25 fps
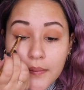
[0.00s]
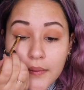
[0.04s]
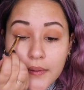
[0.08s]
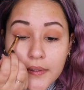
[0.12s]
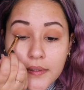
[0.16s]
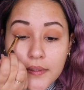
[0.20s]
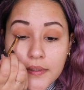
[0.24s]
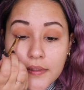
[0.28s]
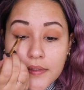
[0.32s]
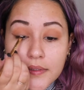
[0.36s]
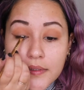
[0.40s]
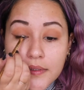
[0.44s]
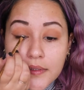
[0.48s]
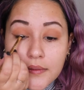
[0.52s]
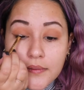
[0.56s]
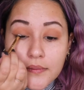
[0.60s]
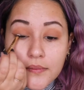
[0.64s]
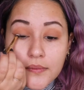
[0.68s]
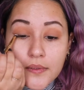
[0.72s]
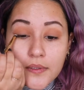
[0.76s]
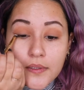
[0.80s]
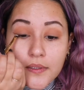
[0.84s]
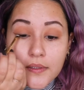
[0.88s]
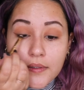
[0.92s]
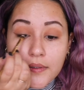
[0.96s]
We just didn't
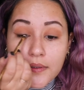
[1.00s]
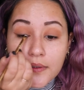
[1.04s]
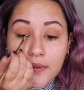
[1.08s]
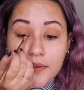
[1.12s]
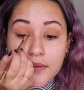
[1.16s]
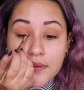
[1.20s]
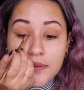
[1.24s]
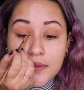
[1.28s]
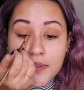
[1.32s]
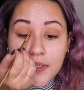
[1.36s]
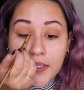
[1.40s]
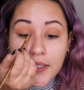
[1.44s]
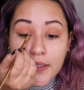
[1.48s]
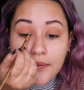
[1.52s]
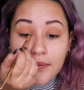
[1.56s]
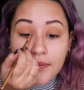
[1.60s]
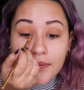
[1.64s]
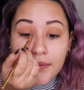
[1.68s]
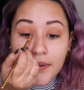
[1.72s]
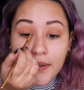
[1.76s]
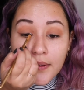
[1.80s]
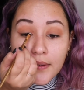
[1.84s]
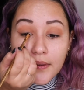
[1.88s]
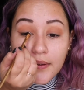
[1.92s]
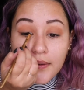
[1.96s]
feel safe
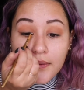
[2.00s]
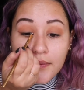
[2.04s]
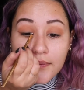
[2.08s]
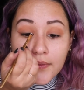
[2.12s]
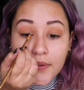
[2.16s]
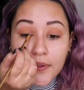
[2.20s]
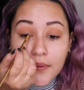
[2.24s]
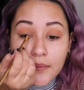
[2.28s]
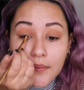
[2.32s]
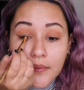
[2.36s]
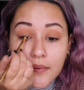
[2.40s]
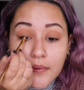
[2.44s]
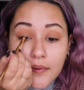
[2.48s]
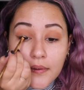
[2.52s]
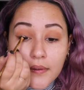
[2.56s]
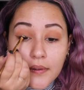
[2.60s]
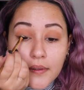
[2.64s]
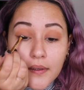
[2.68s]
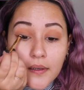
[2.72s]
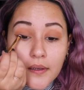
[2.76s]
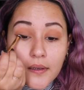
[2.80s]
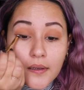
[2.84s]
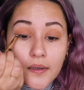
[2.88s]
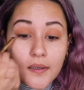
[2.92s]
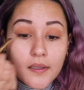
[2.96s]
and comfortable,
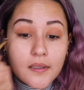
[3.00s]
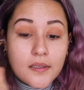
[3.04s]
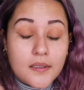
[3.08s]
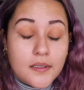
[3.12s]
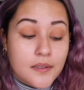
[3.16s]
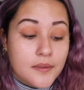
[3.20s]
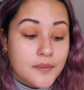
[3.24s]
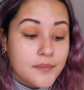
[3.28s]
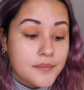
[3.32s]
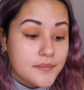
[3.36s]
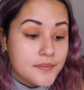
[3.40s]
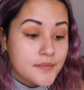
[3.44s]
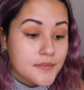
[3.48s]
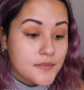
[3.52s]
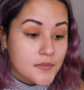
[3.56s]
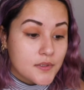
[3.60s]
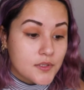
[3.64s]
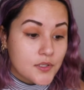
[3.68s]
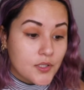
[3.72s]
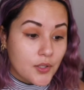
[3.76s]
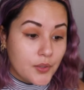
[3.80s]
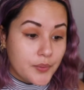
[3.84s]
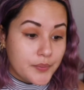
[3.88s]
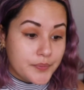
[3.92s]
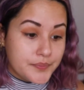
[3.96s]
and
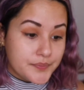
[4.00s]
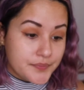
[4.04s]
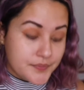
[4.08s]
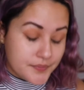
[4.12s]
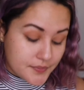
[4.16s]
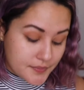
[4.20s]
so